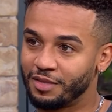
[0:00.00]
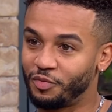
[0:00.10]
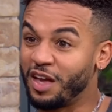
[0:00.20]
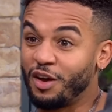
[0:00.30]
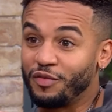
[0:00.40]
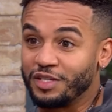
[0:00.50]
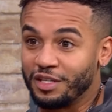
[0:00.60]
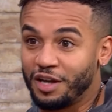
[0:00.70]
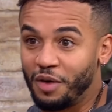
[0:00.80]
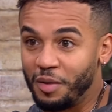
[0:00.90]
they
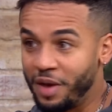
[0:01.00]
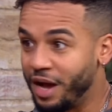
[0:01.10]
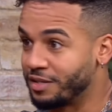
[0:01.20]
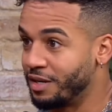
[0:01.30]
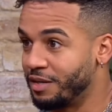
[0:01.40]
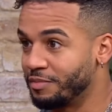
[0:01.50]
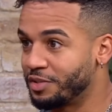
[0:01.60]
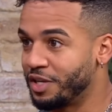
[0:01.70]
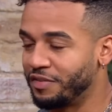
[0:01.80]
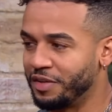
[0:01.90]
obviously know our bags and our
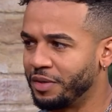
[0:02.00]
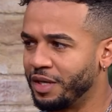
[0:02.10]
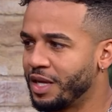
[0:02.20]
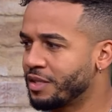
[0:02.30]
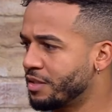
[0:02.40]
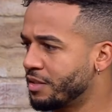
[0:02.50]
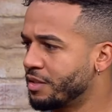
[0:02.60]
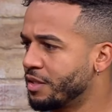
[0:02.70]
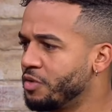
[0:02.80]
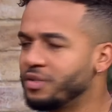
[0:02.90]
stuff, and they were like, that's
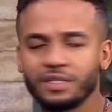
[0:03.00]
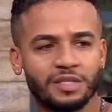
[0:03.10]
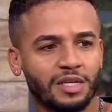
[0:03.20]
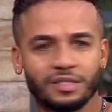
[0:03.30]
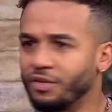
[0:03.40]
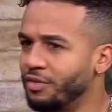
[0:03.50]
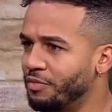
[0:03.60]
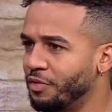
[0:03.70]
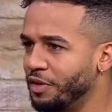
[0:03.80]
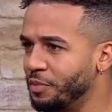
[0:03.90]
that's not
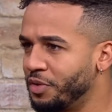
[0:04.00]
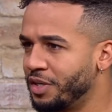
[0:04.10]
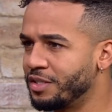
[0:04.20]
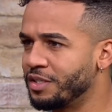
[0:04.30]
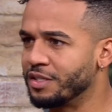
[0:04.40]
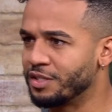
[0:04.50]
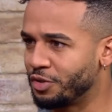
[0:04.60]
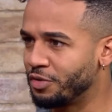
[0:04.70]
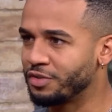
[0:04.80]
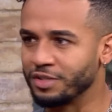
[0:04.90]
one of the boys? Is this
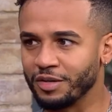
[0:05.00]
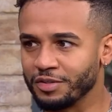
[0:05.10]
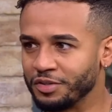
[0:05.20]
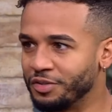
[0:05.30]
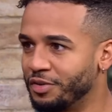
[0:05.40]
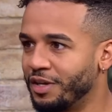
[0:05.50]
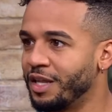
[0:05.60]
yours? No, it's not yours.